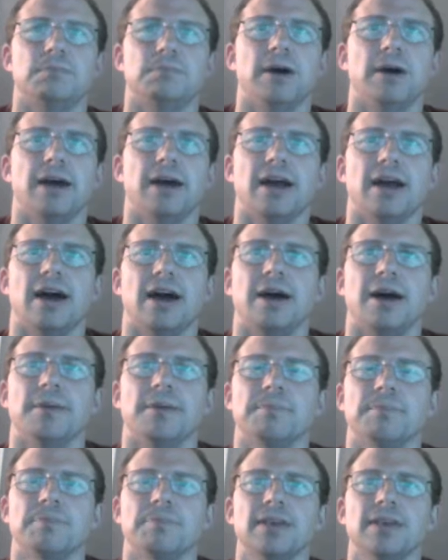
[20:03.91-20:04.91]
But mm-hmm.
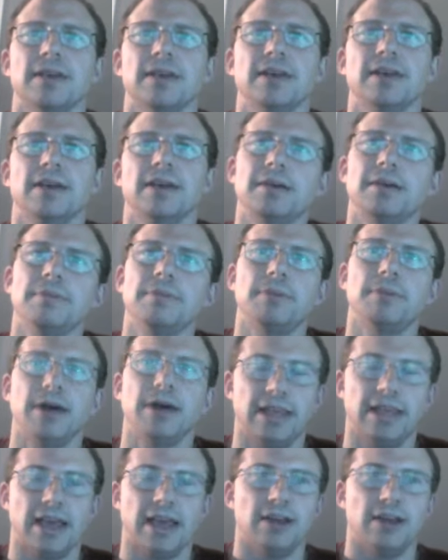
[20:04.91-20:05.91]
um,
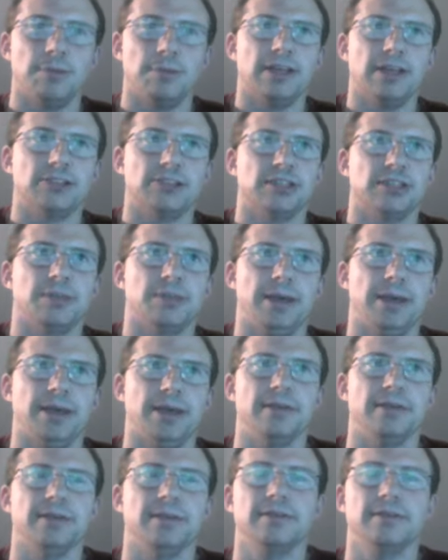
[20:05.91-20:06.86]
but yeah, it'll be an interesting debate.